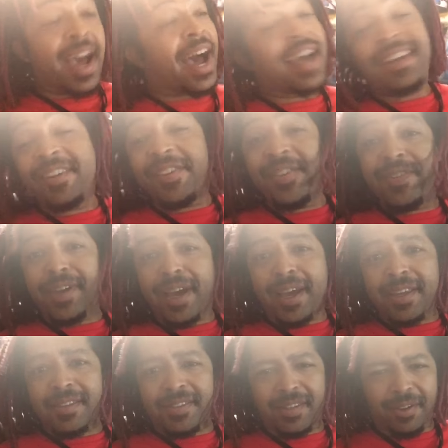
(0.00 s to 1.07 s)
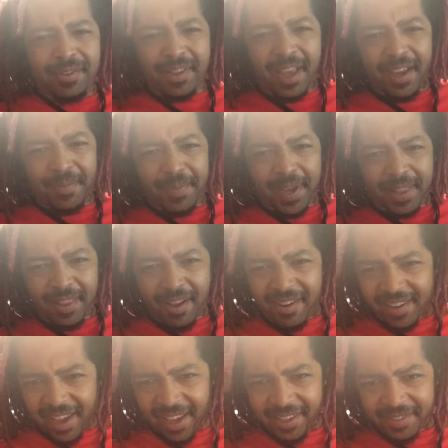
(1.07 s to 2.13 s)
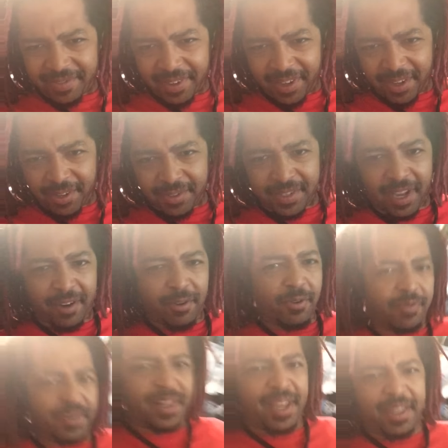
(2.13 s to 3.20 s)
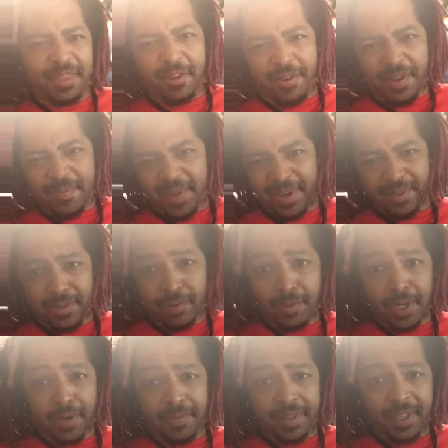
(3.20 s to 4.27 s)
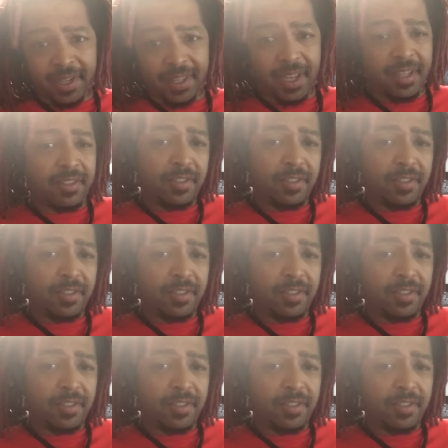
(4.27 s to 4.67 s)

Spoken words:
I know you guys don't like my long-ass videos that are over like 30 minutes or whatever like that,